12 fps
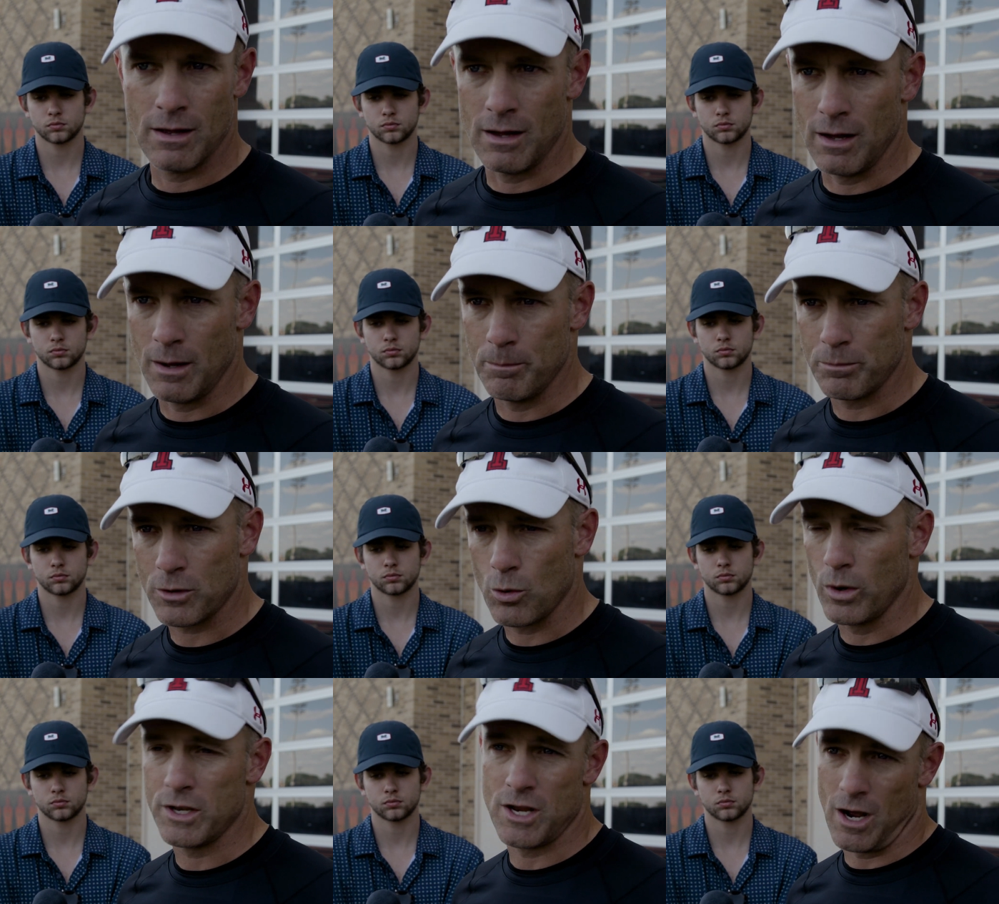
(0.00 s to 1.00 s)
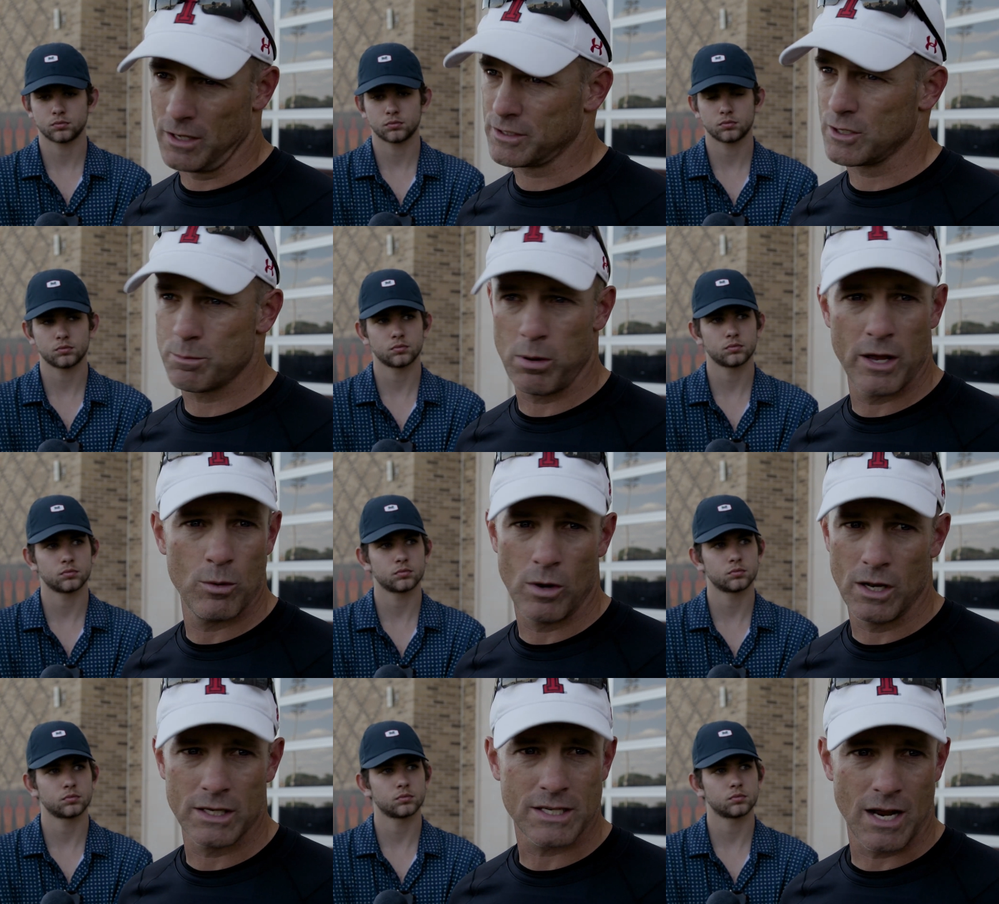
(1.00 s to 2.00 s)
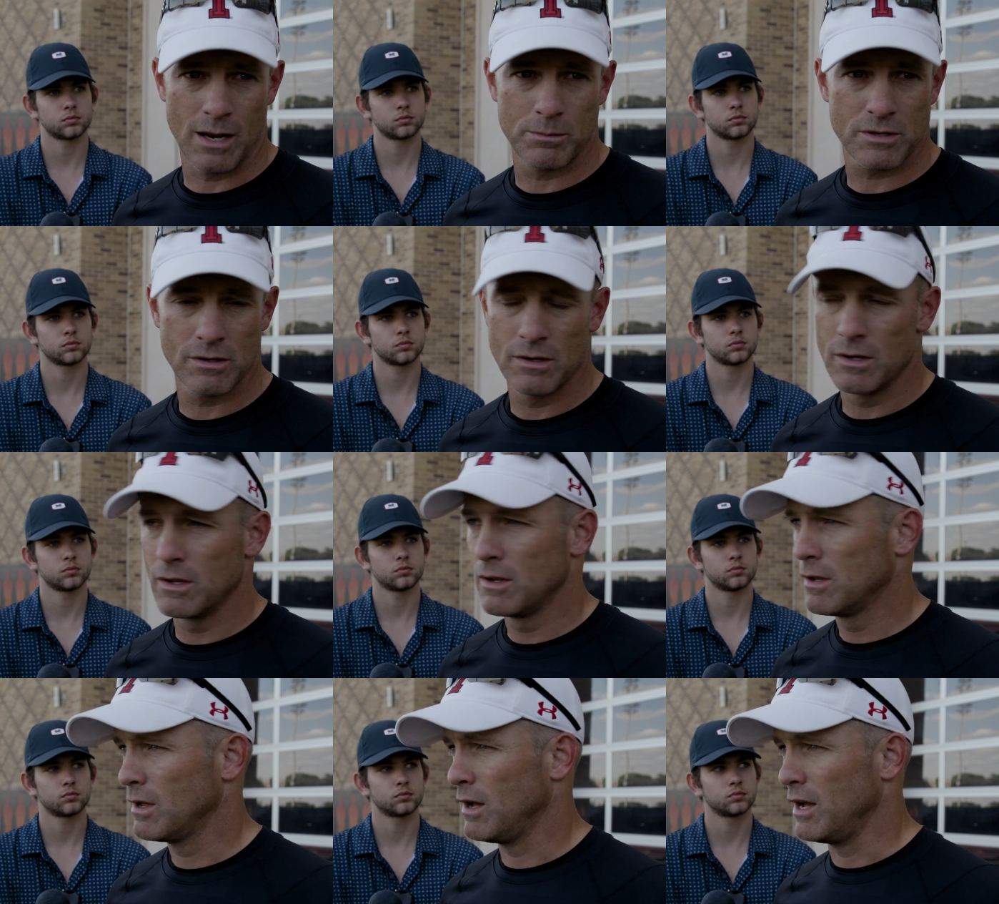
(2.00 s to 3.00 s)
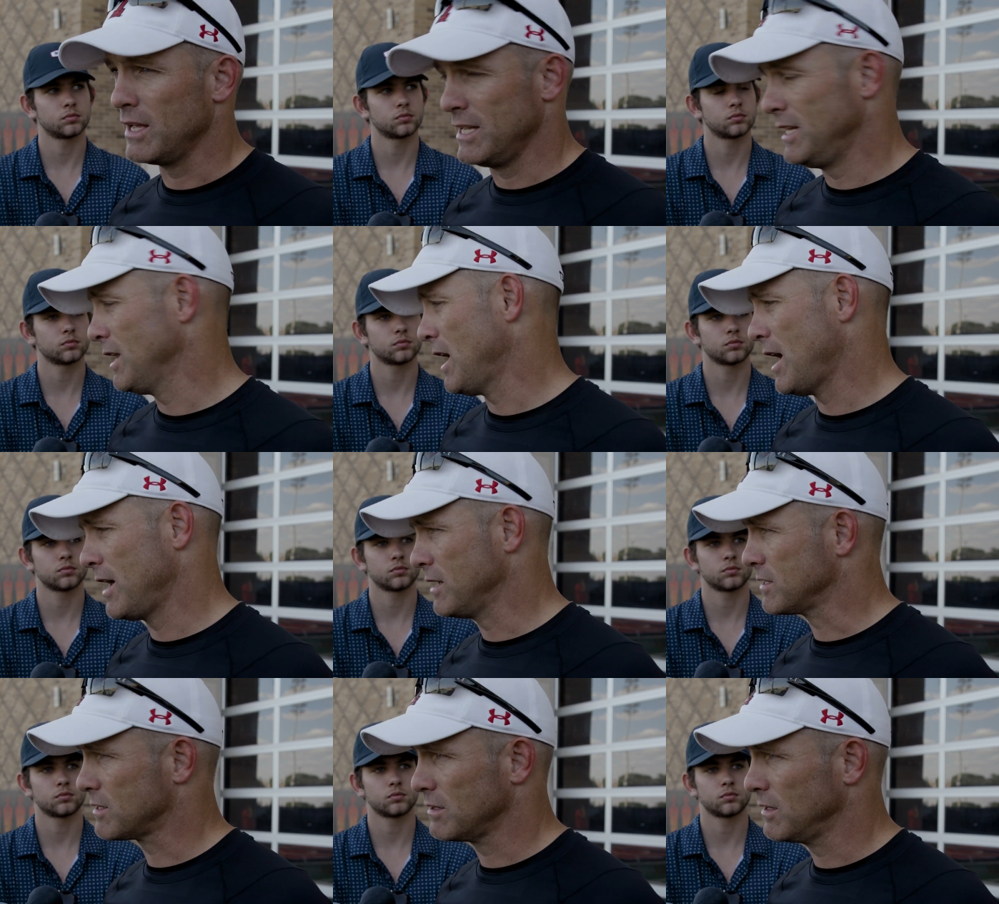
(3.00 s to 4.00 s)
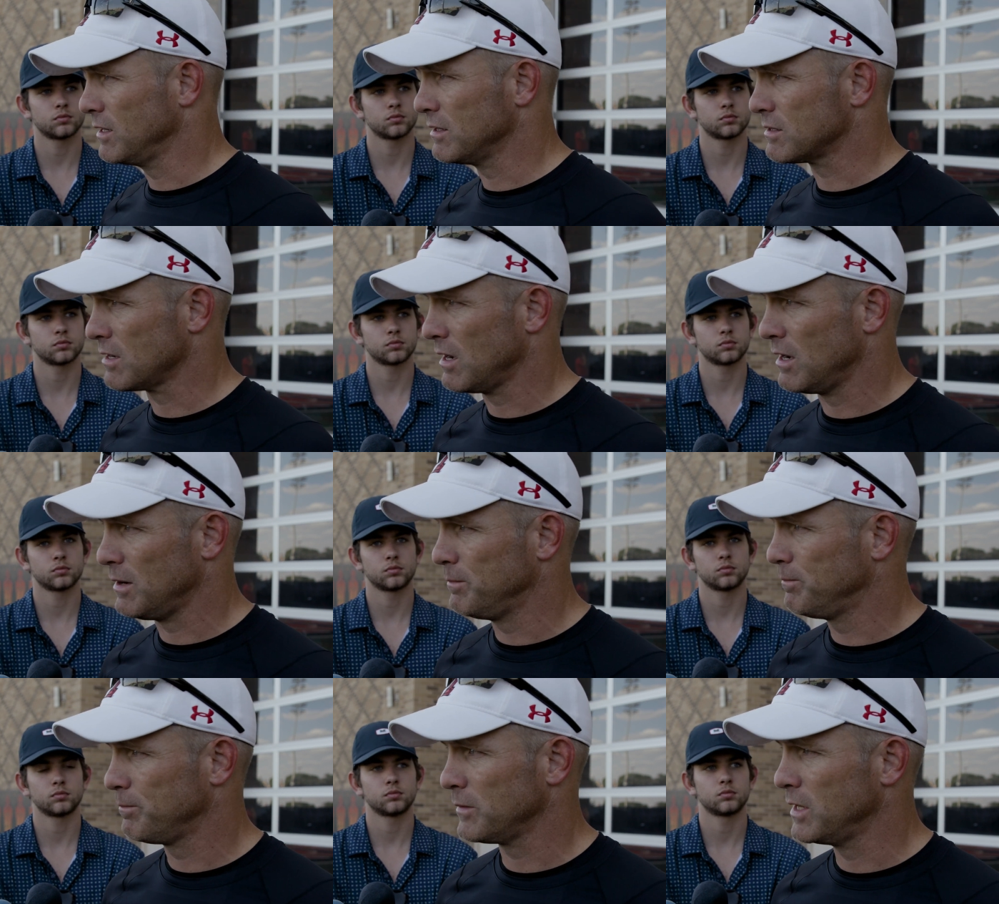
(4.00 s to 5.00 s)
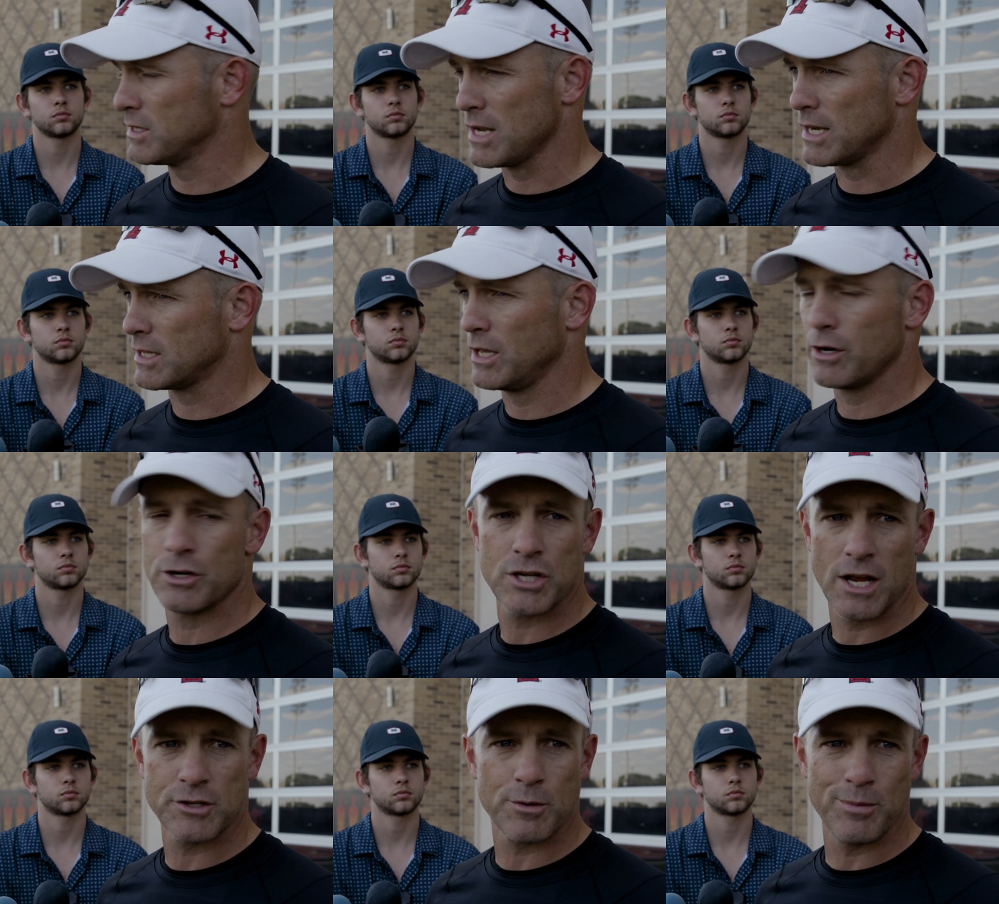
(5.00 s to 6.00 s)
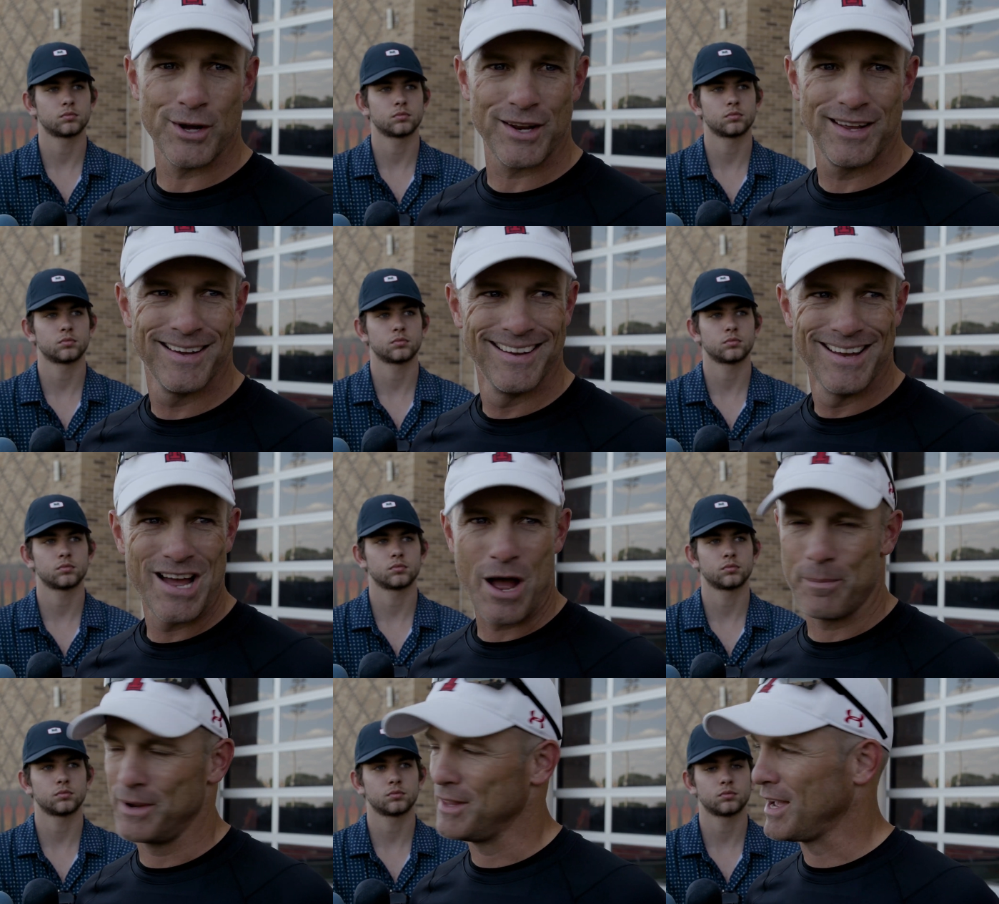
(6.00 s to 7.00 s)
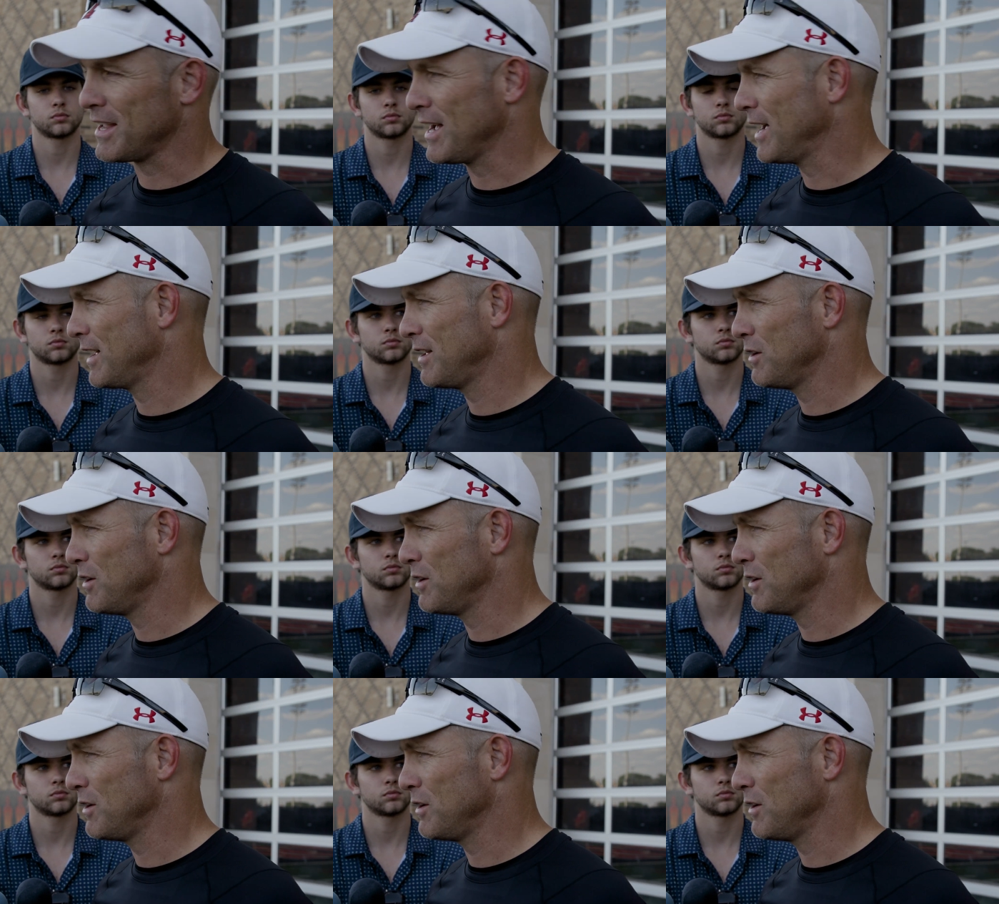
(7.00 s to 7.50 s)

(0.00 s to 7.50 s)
Speaker 1: um, Quentin Yontz has played well at times. Uh, Eli is is uh, he's like the Energizer Bunny. I mean, that guy